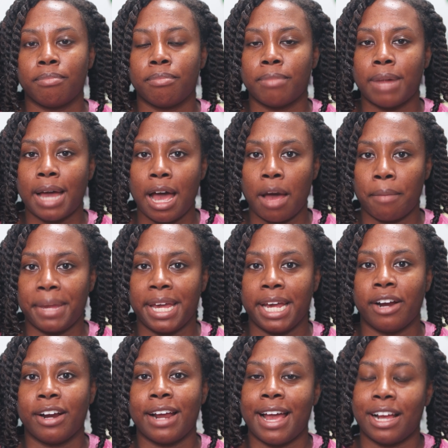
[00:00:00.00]
how my
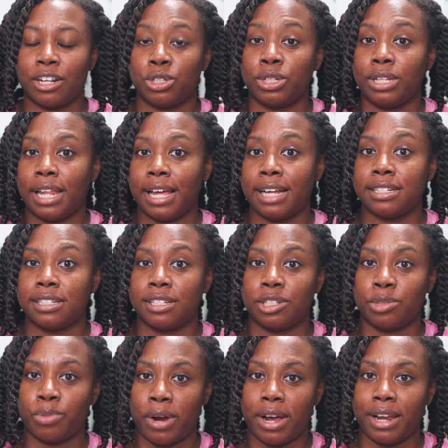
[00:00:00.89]
hair actually likes
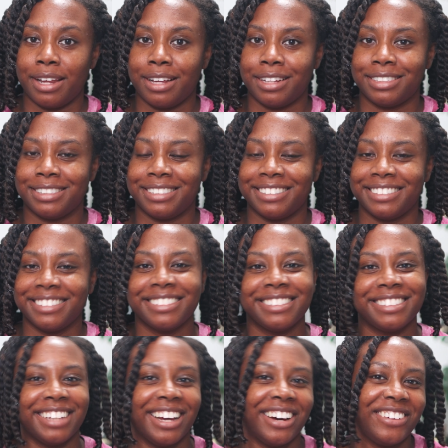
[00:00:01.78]
this product.
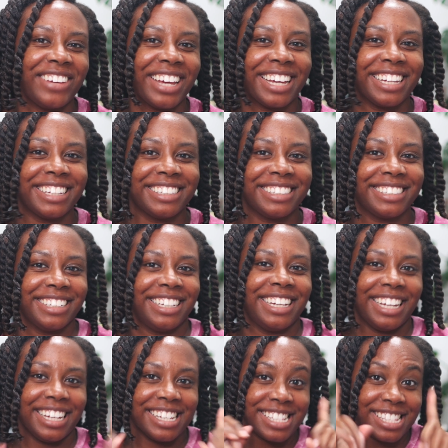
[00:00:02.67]
Okay,
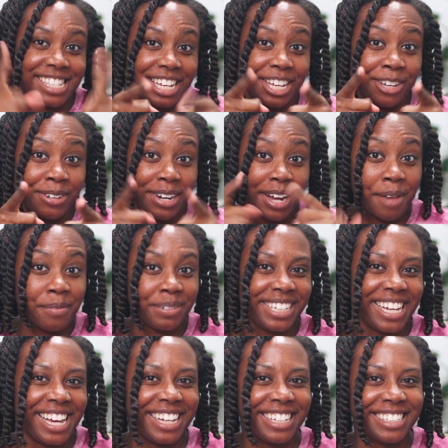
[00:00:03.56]
see you in a couple
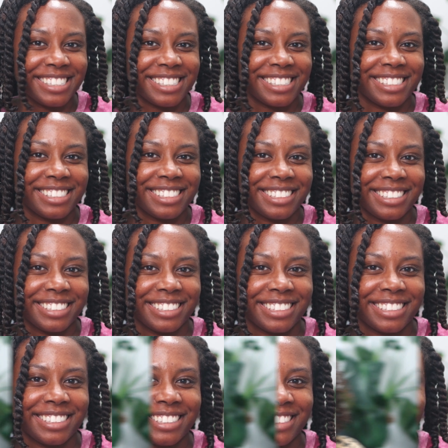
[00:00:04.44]
days.
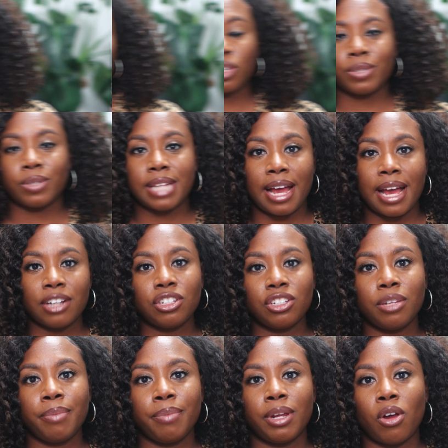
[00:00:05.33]
So it's
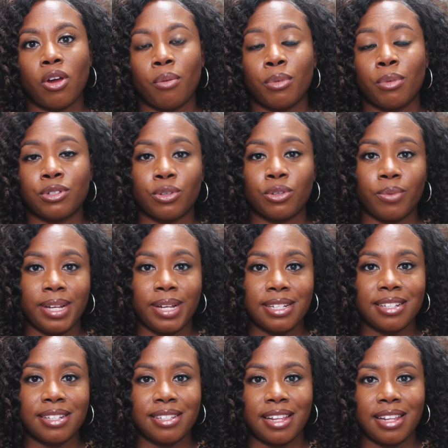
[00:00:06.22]
actually been almost a
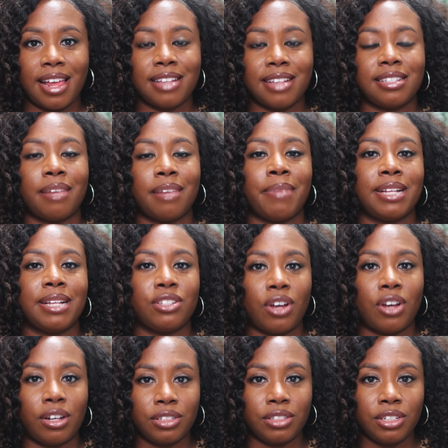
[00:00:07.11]
week since the last time I
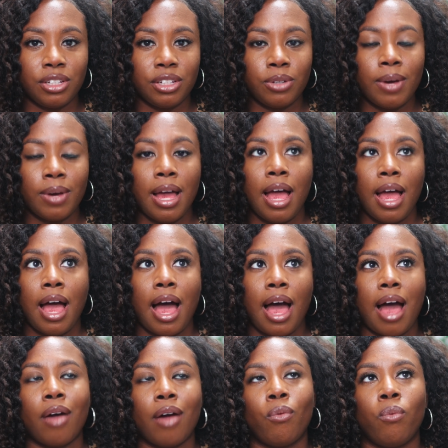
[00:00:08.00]
talked to you.
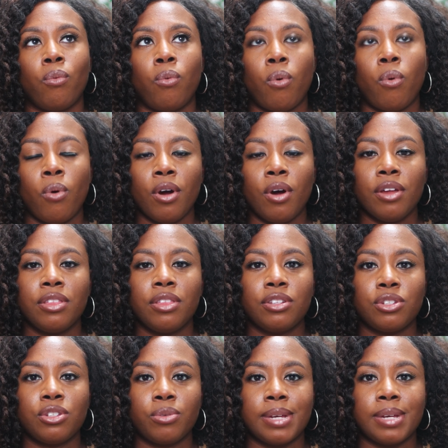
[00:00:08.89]
I wore
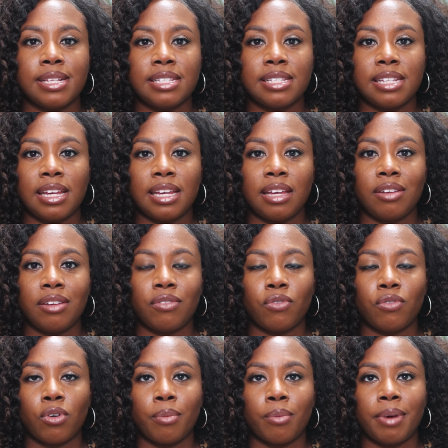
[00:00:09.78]
the twist in
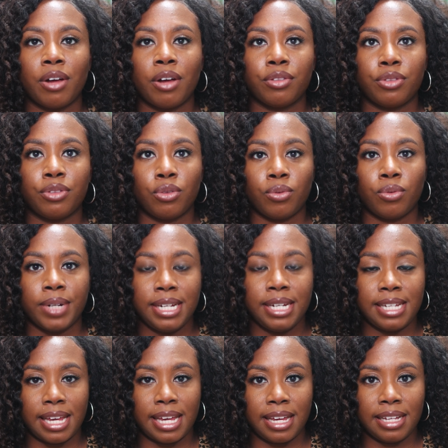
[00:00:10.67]
for about
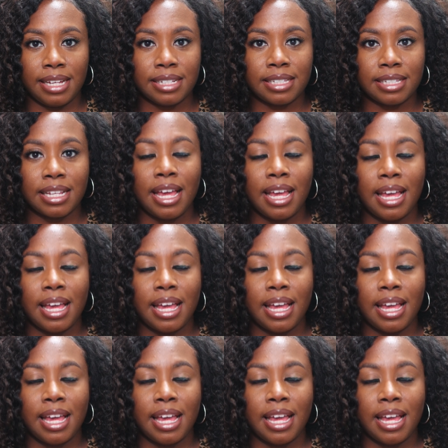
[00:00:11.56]
3 days,